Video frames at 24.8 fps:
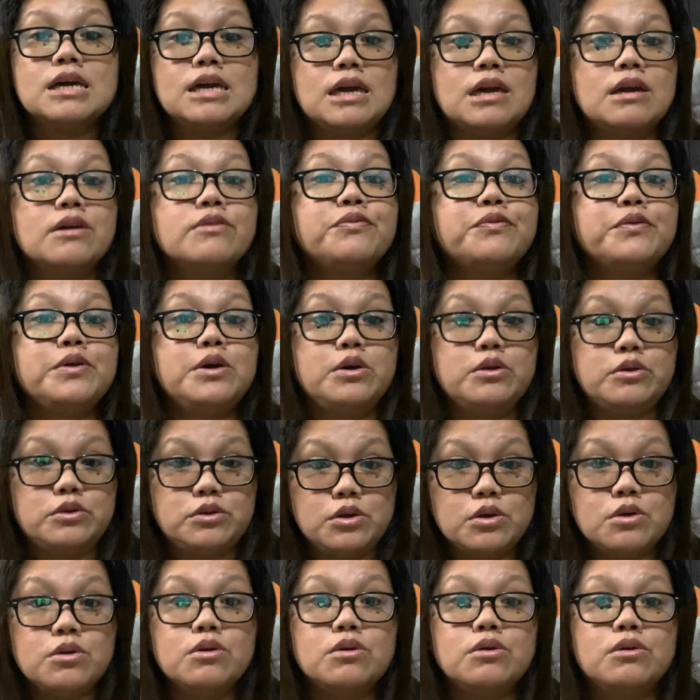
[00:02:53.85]
If you
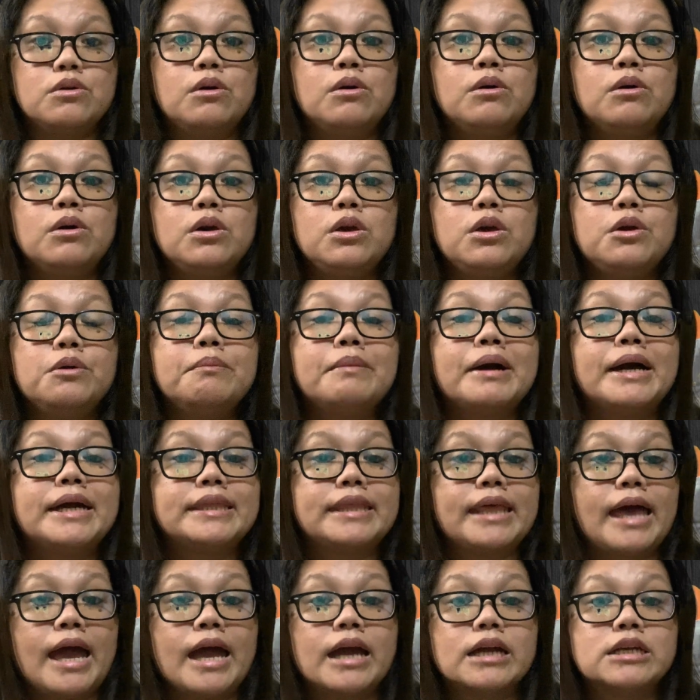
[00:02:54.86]
do, you
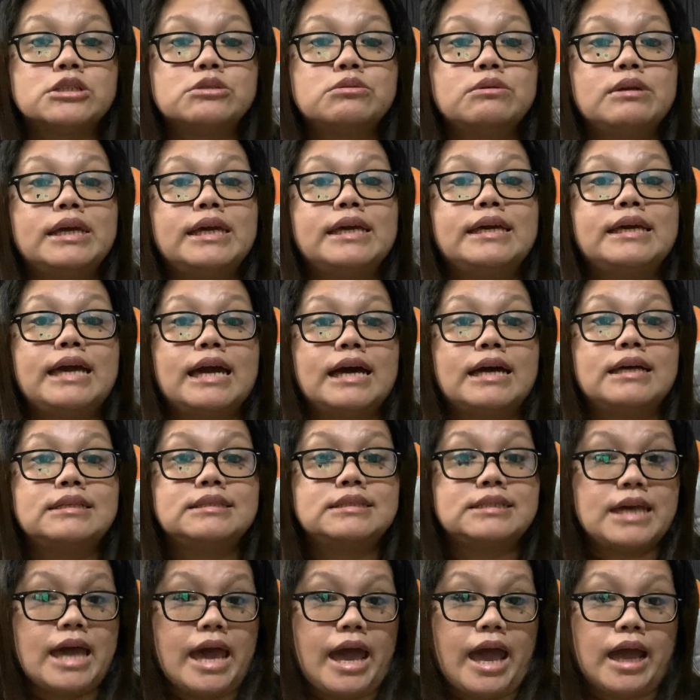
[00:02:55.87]
might actually
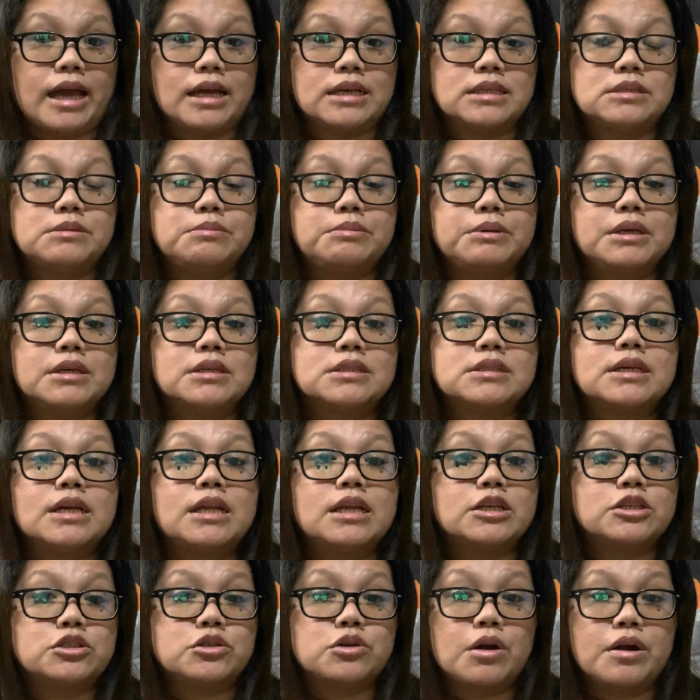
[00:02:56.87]
get taxed because
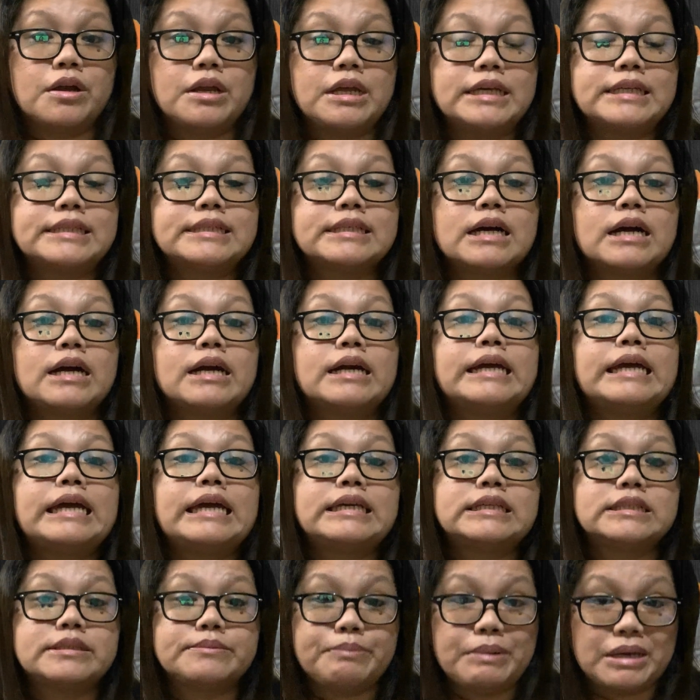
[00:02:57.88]
electronics are
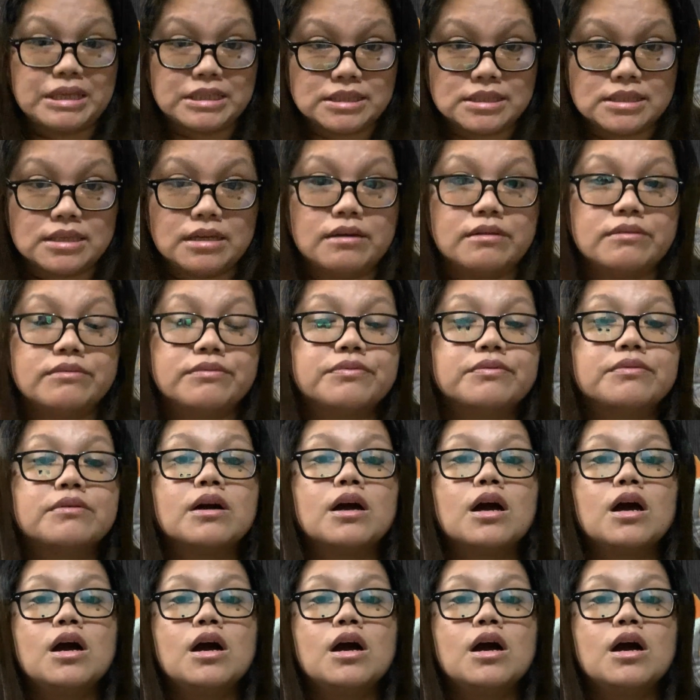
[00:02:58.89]
expensive.